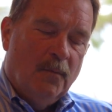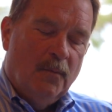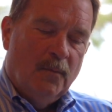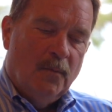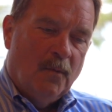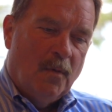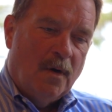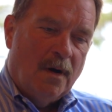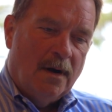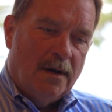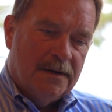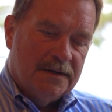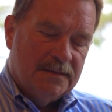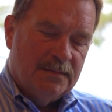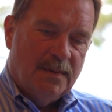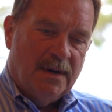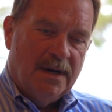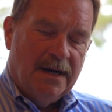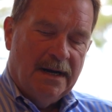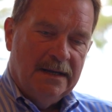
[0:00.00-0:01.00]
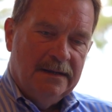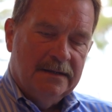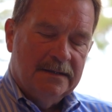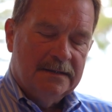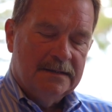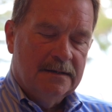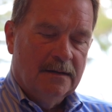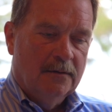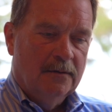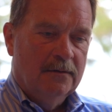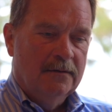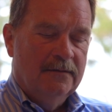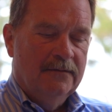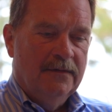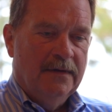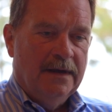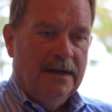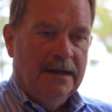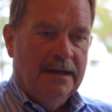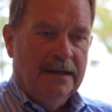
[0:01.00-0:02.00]
walls behind the
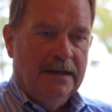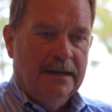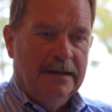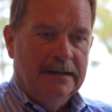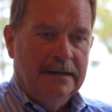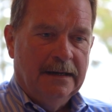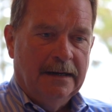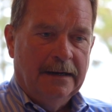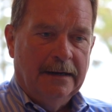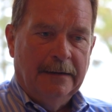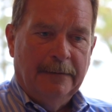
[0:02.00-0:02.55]
stove, and